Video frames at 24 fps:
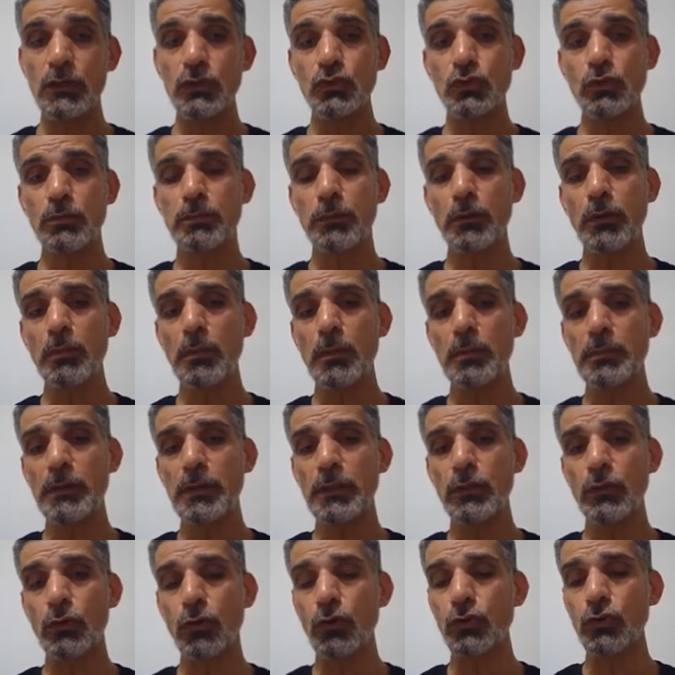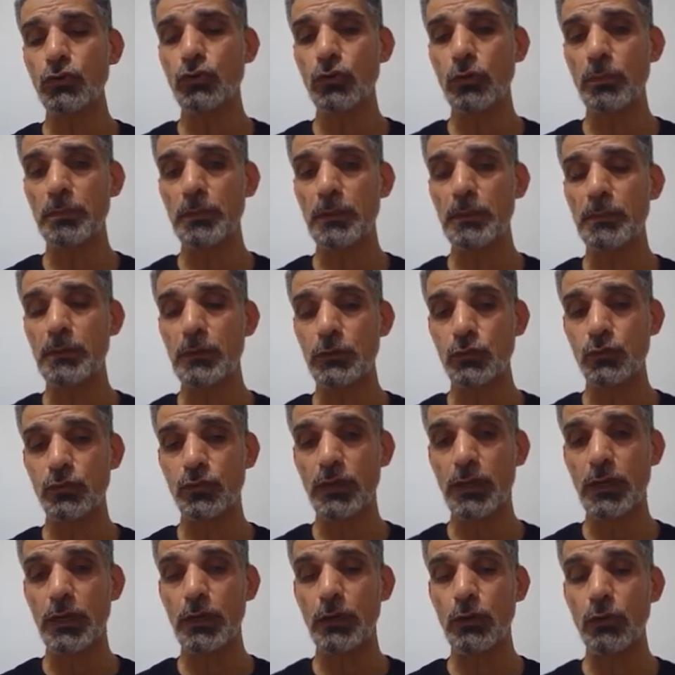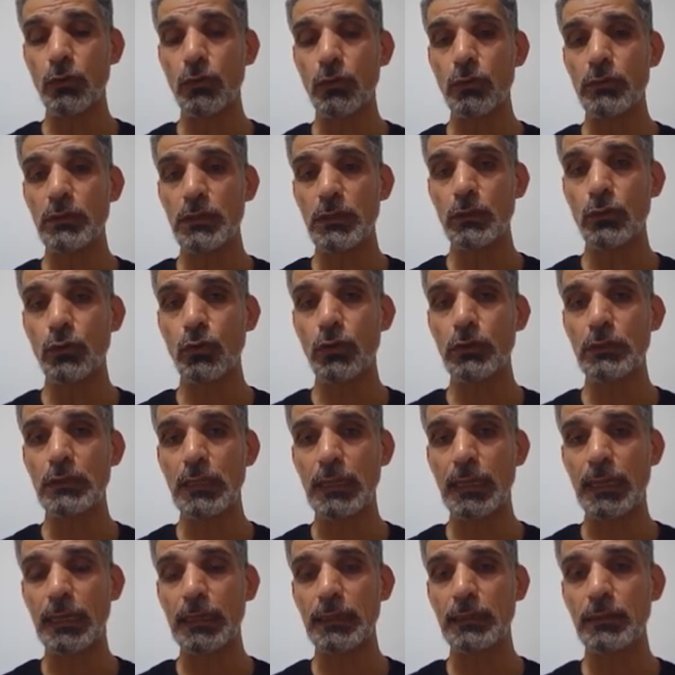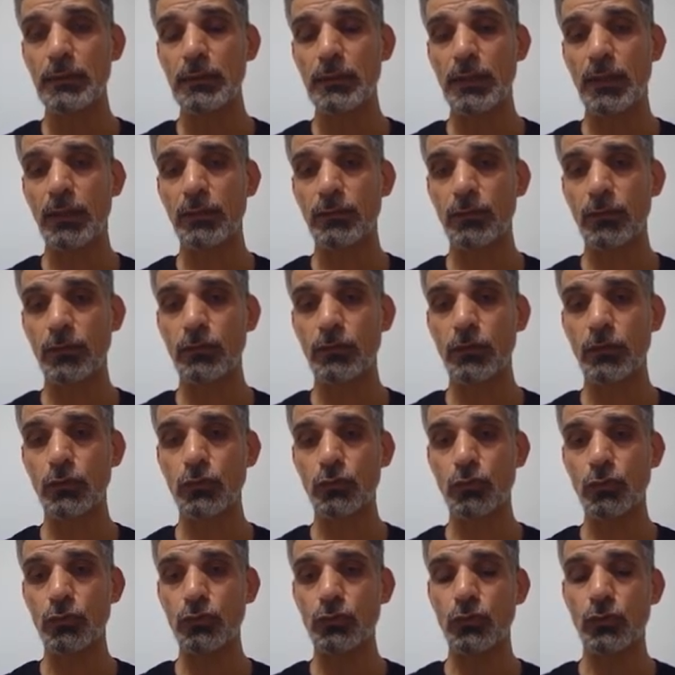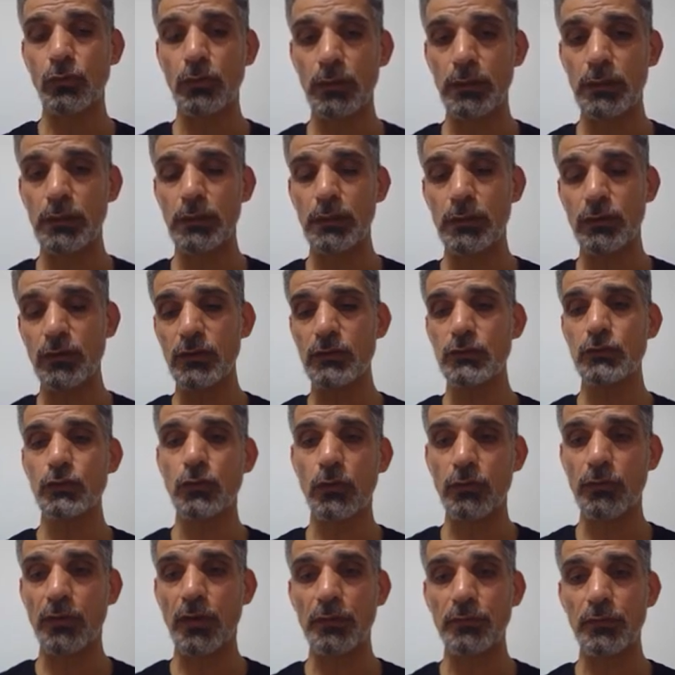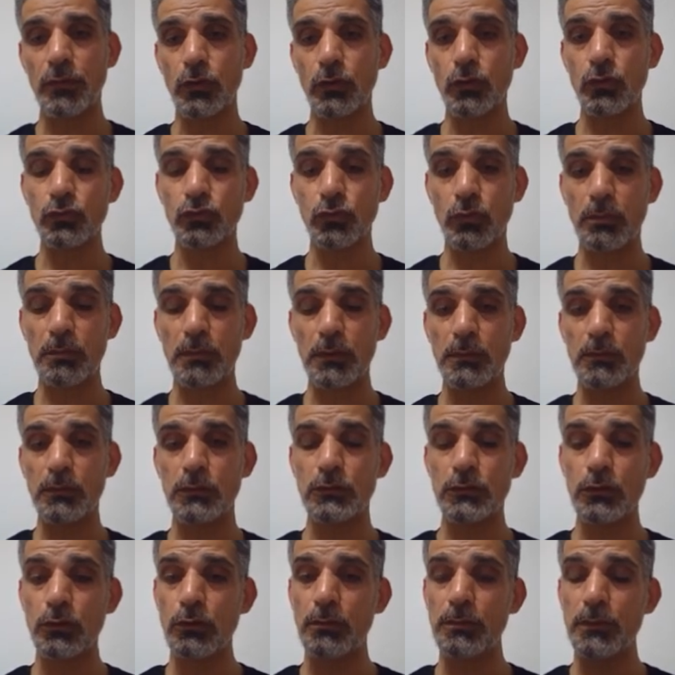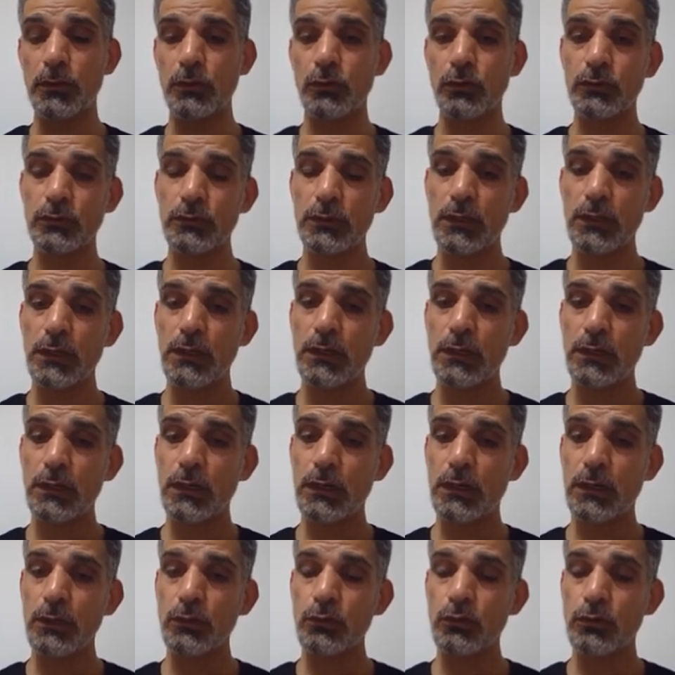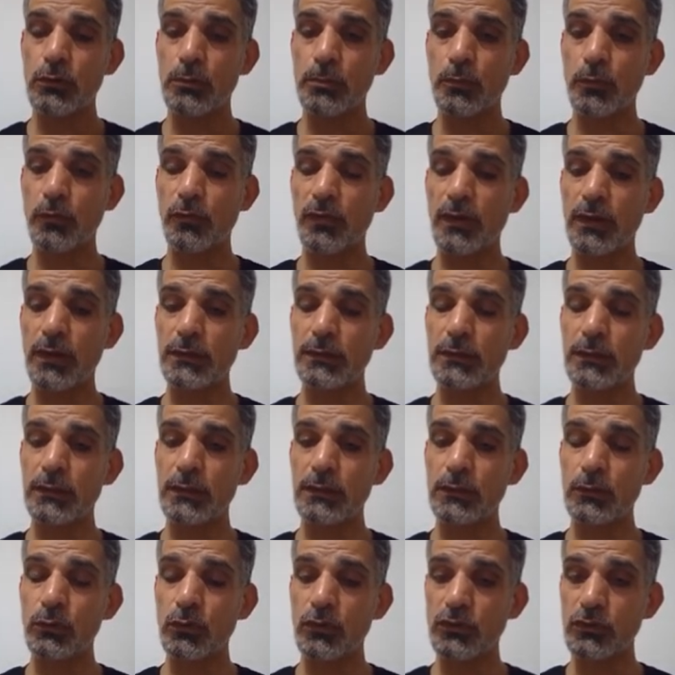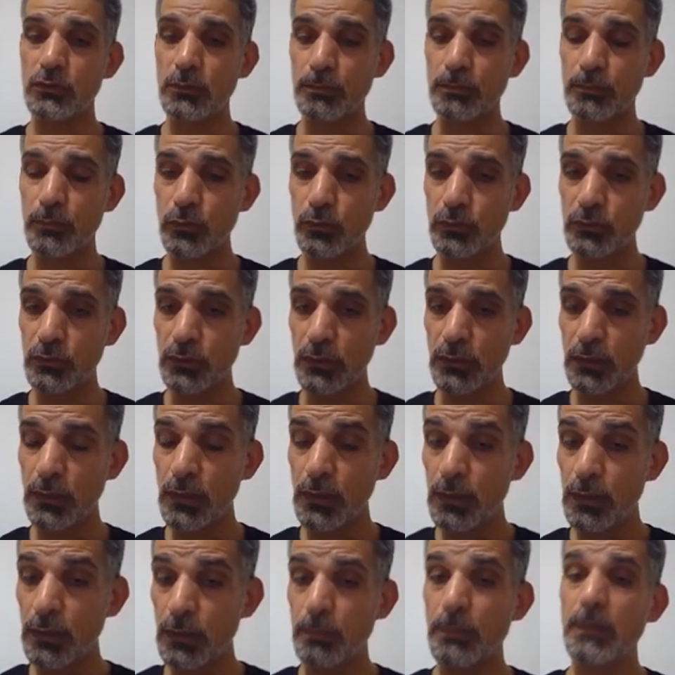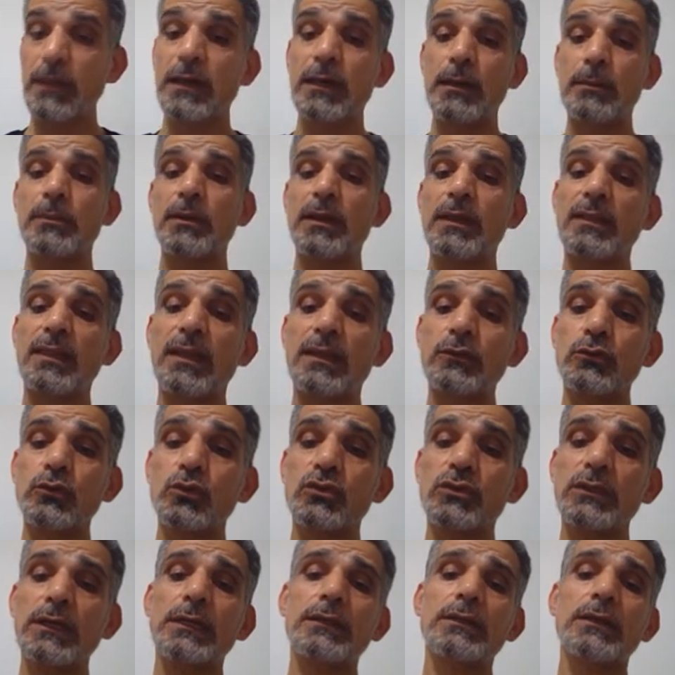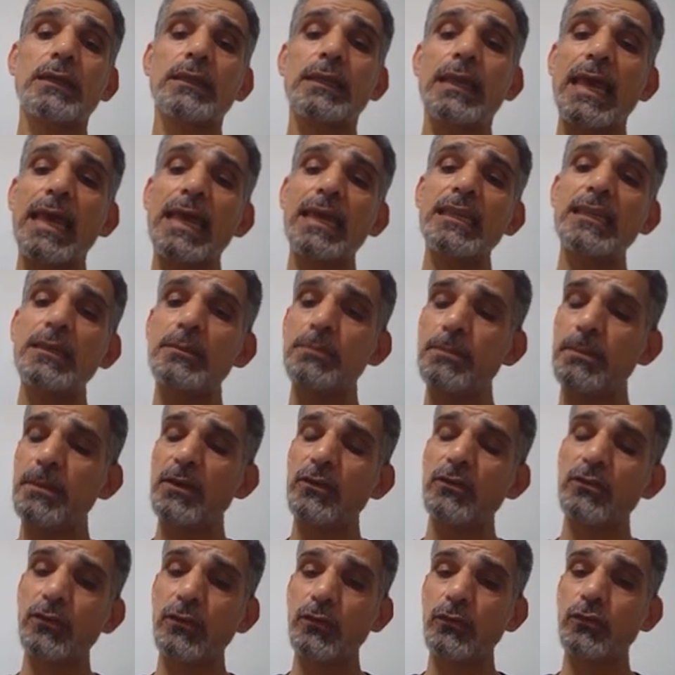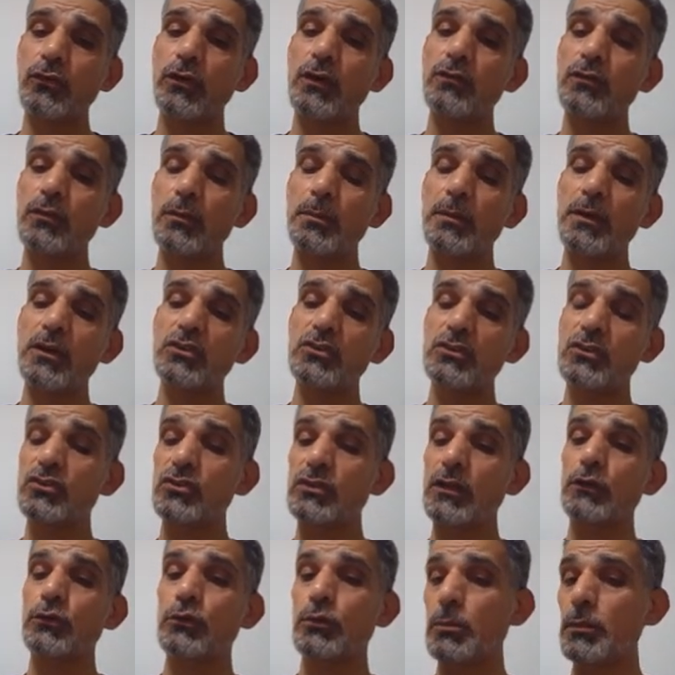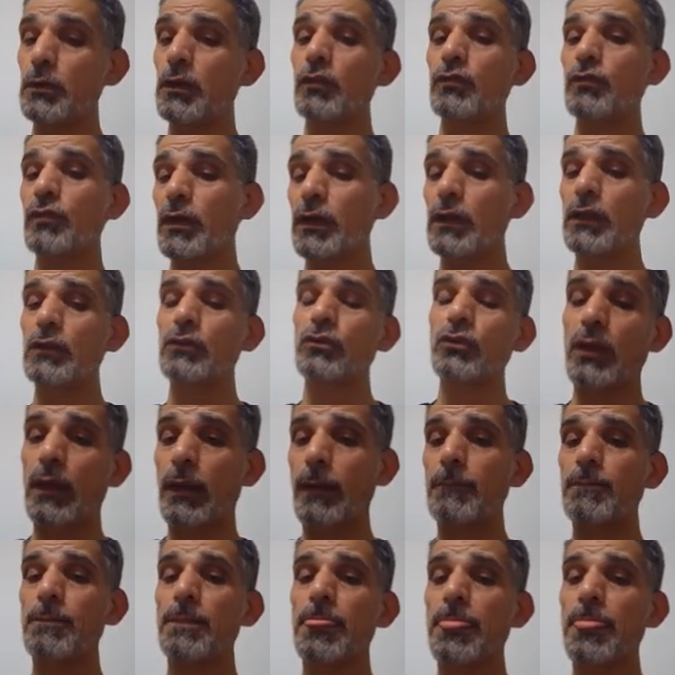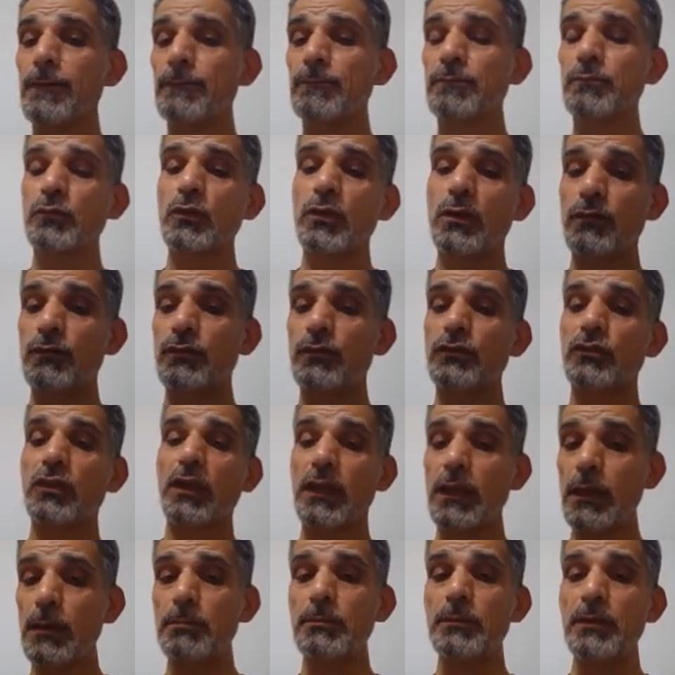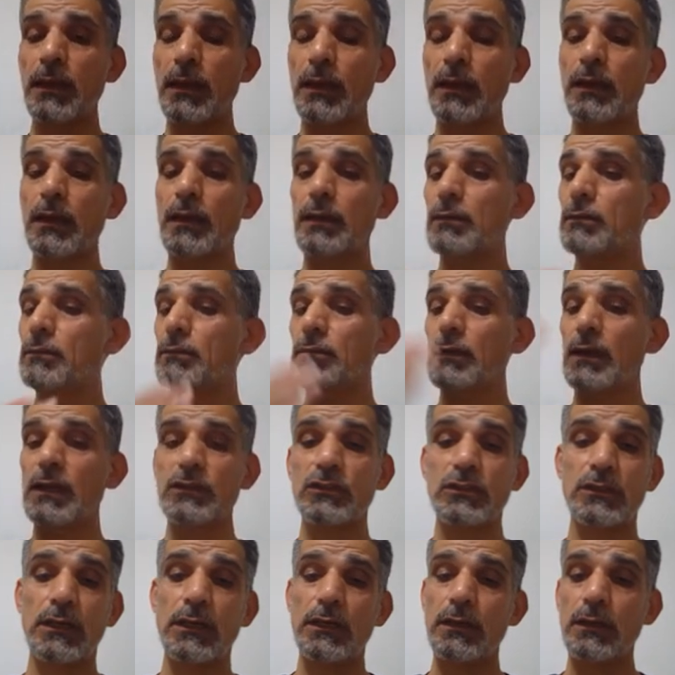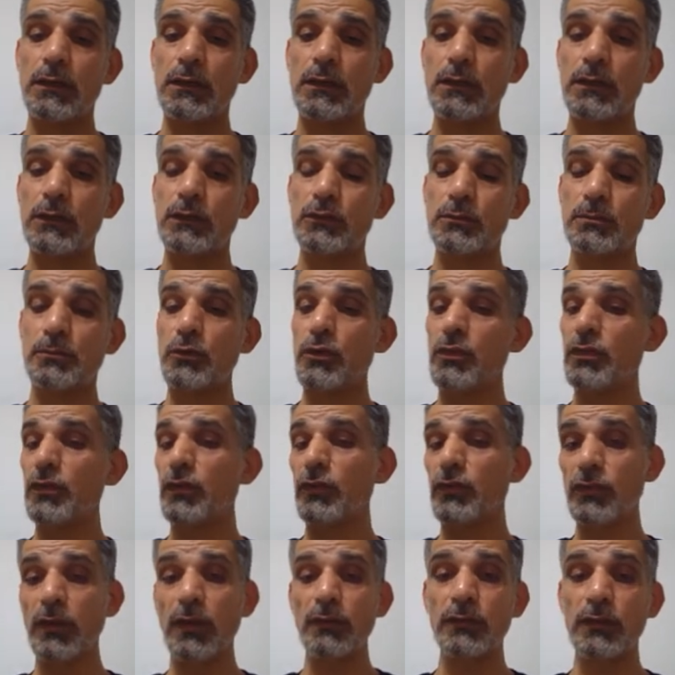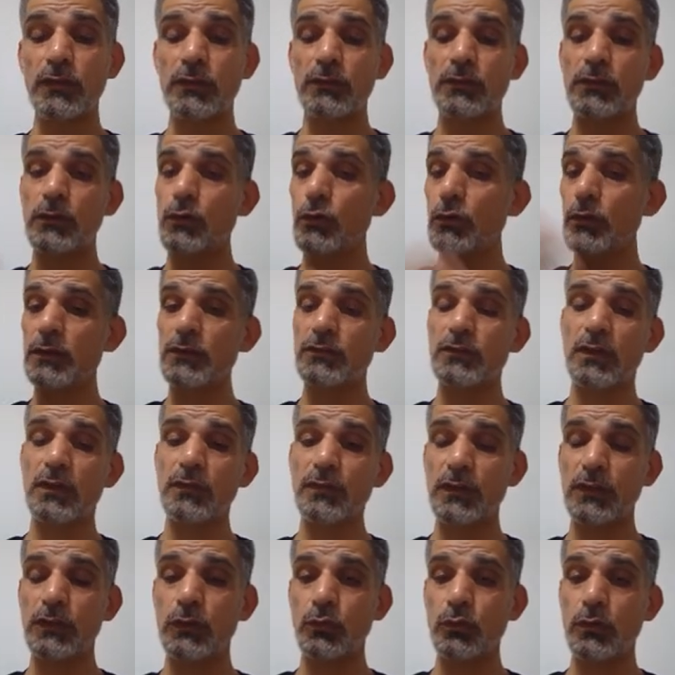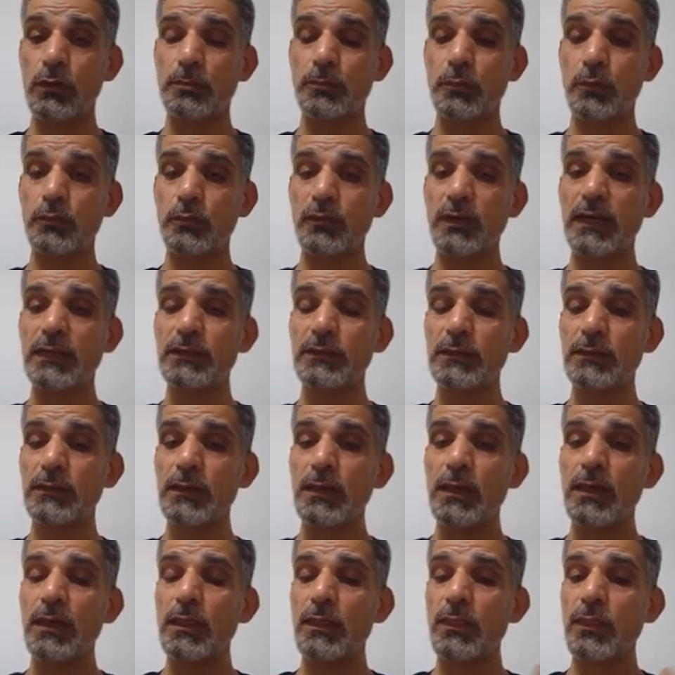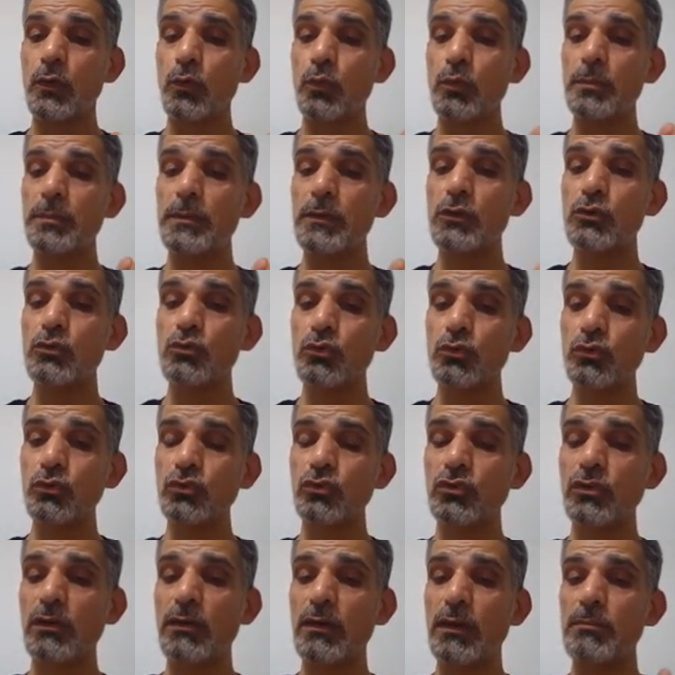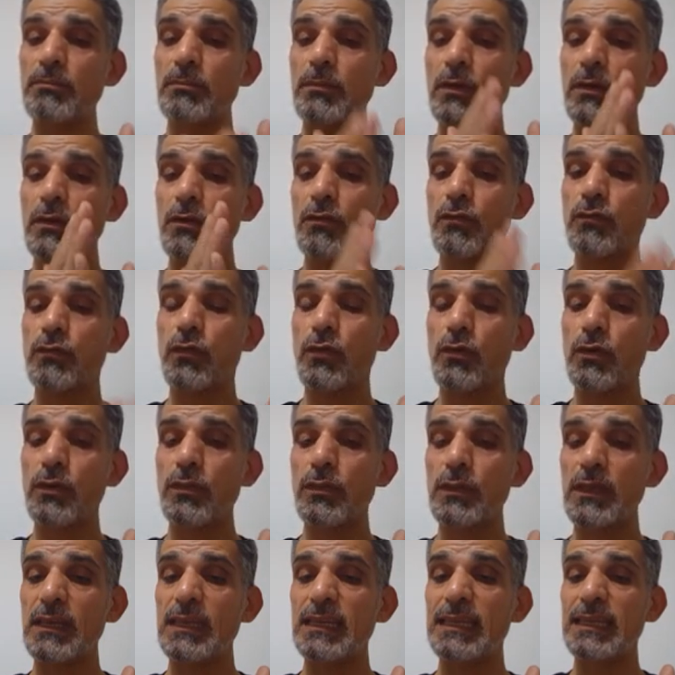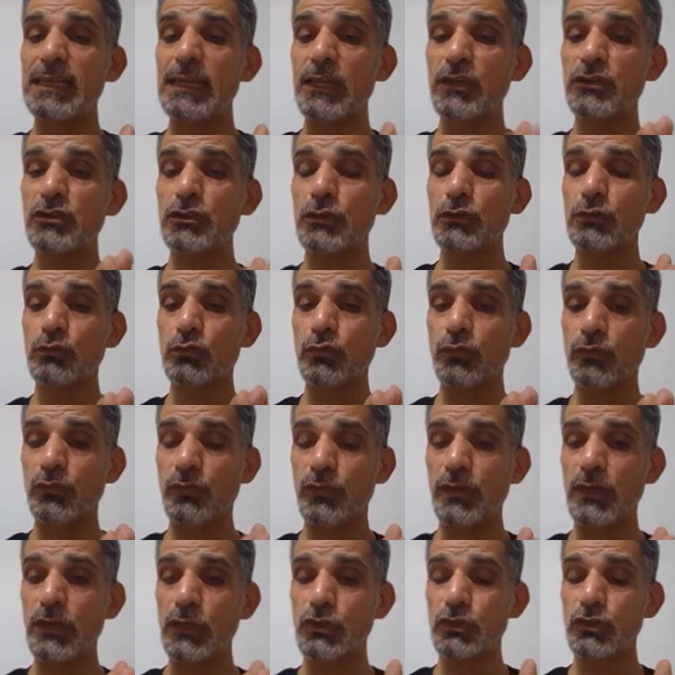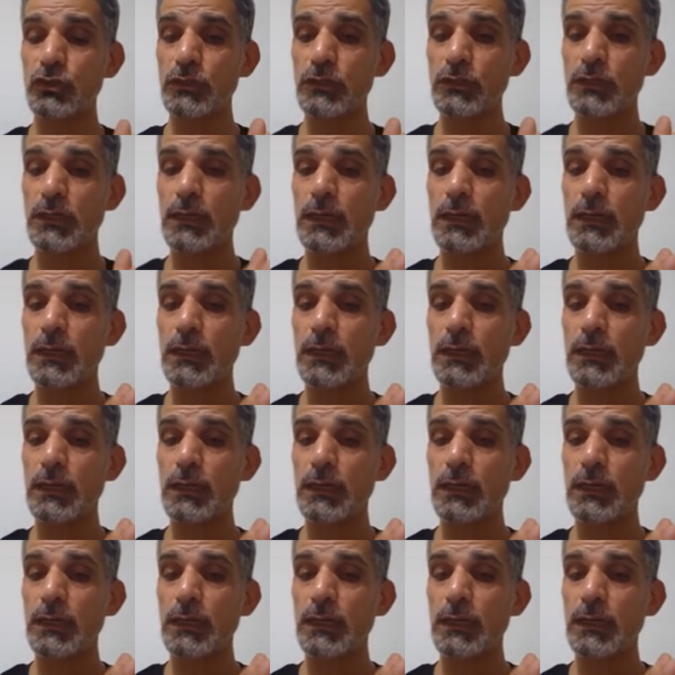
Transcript: so probably the auto is very low, not like the assisted control. The risk of having auto is low because uh, you're providing, you're supporting the backup rate that you set and any patient. So if the patient starts to breathe very clear, if tachypneic can, let's say he is breathing 70, all the 70 will be provided, there will be no time for the inhalation to finish.